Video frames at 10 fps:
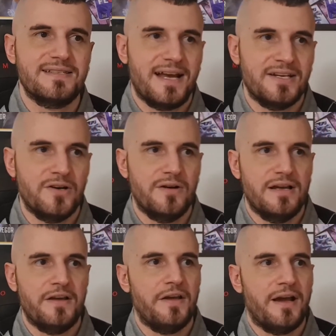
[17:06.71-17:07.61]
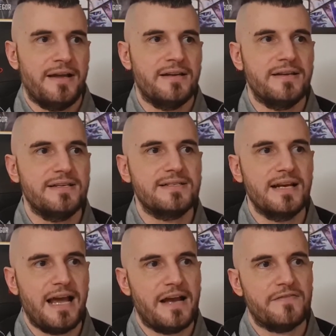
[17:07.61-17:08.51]
And he's
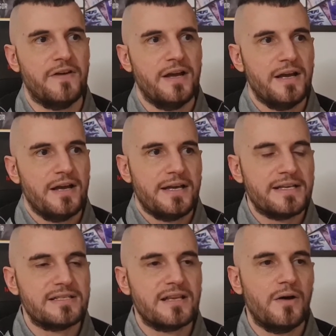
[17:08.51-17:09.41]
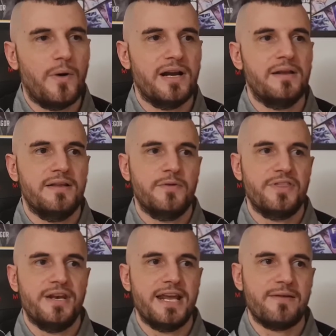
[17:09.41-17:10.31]
gonna want to,
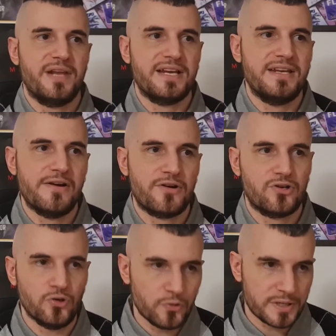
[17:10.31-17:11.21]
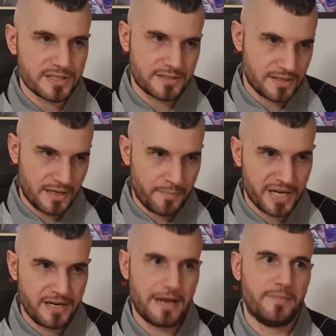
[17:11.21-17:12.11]
with a name like Derek Lewis, a
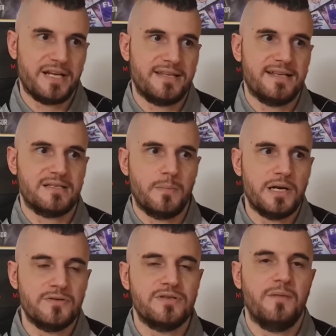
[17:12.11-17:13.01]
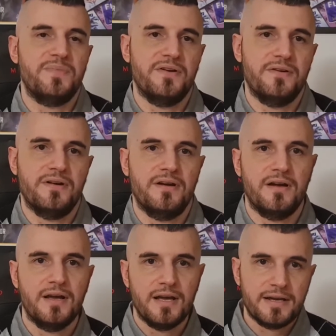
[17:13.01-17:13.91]
big name like that, somebody who's up there in
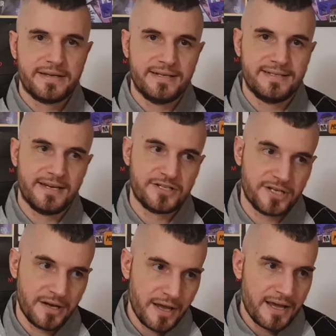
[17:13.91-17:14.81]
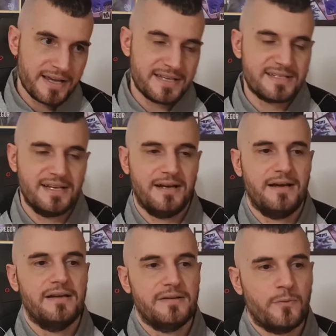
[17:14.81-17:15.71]
the contention, he's
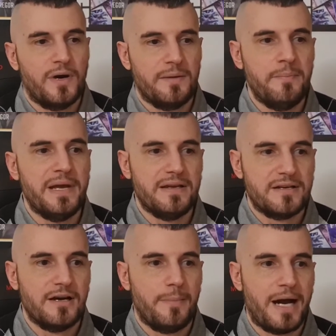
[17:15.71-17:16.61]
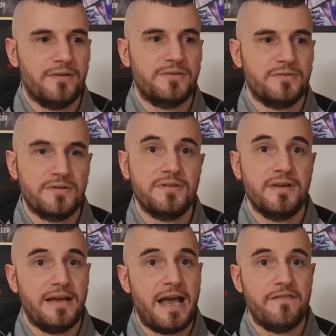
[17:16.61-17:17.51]
gonna want to come out
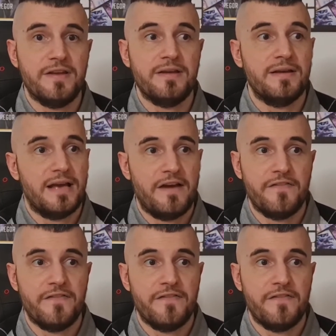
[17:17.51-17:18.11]
heavy.